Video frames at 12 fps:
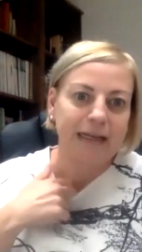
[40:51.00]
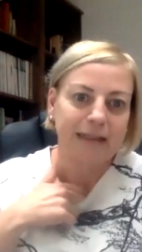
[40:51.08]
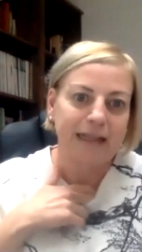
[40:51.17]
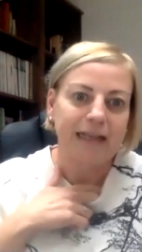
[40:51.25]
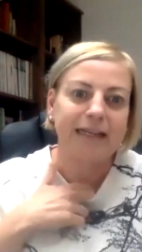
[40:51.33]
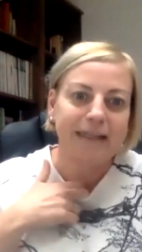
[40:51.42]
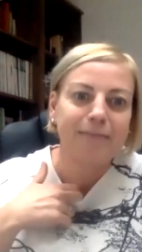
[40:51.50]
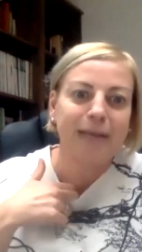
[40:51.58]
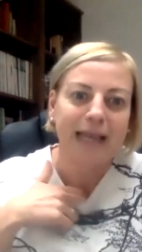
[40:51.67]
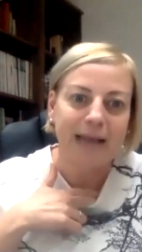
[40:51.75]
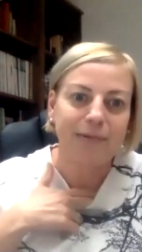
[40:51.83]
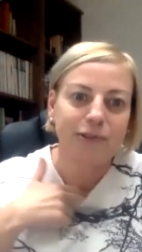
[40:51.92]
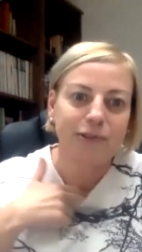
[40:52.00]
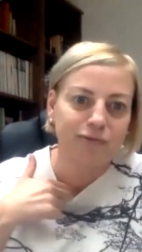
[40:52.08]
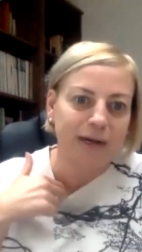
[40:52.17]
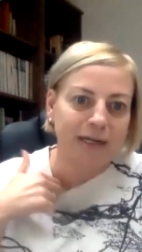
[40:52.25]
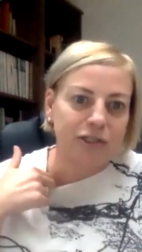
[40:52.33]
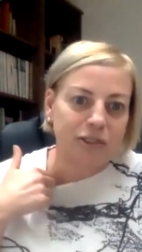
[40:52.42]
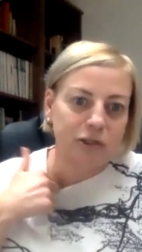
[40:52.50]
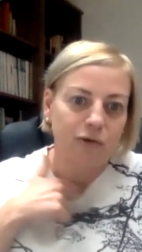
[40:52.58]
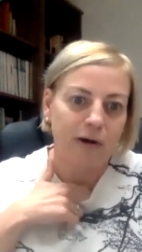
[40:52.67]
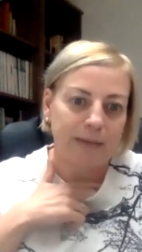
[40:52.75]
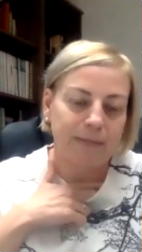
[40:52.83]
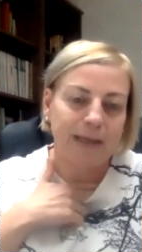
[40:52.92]
then being able to register
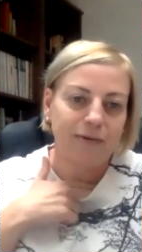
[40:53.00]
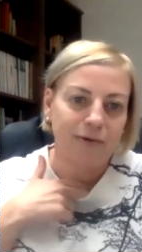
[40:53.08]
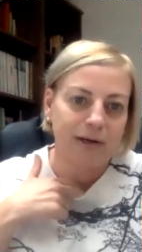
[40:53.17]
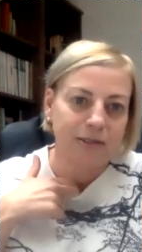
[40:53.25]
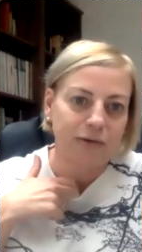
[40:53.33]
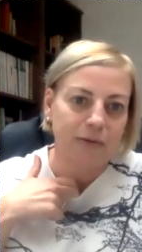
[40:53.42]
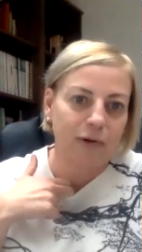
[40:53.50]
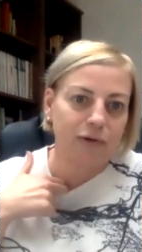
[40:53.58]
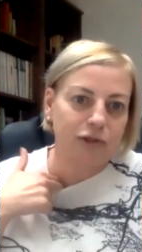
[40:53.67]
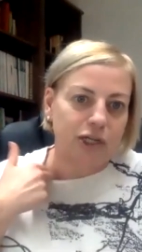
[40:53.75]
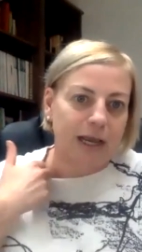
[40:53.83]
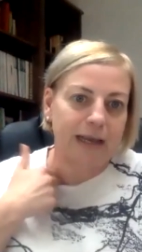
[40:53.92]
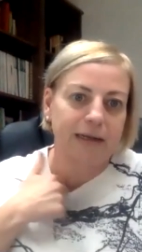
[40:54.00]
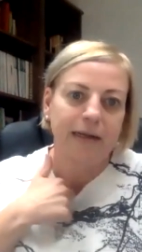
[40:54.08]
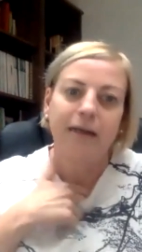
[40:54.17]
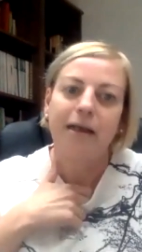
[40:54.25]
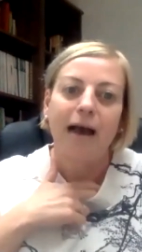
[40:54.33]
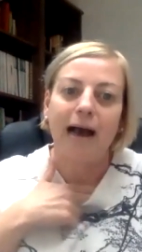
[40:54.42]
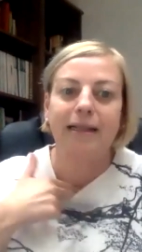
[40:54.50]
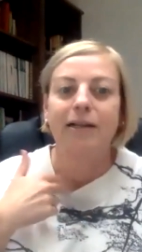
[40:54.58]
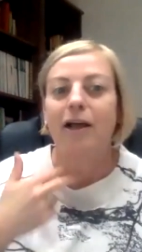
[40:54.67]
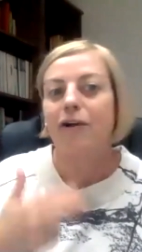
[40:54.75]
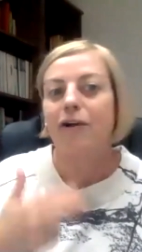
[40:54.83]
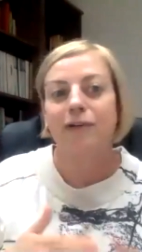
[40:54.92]
your IP rights on a blockchain and
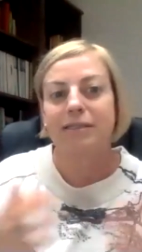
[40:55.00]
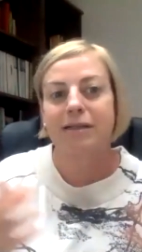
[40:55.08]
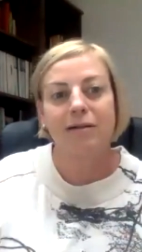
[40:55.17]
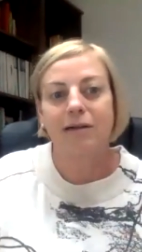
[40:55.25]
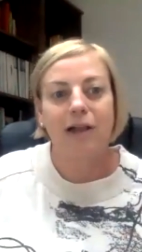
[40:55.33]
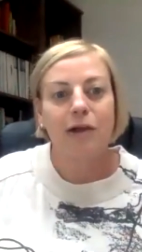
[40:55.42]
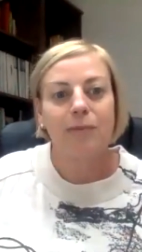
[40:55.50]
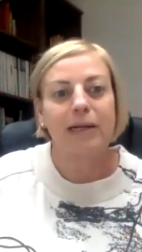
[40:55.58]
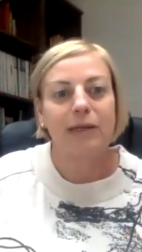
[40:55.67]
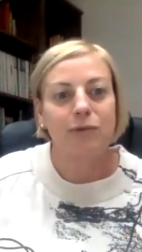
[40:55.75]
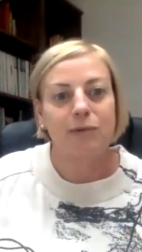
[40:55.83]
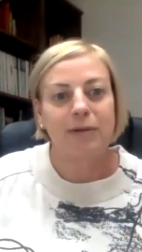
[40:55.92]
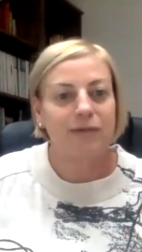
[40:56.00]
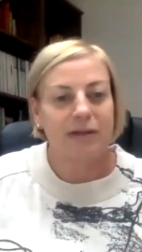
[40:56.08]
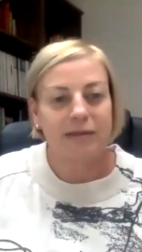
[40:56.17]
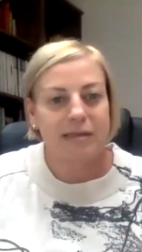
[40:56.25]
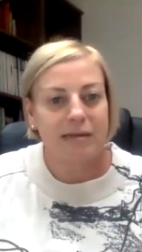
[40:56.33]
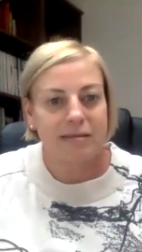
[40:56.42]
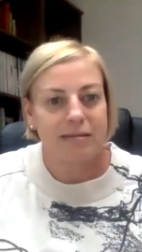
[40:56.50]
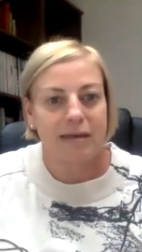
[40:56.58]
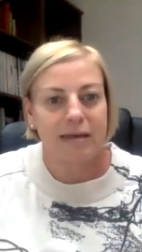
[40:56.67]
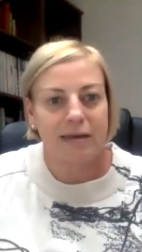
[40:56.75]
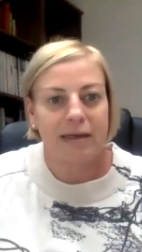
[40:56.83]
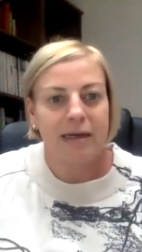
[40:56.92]
then hopefully sell globally would be fantastic.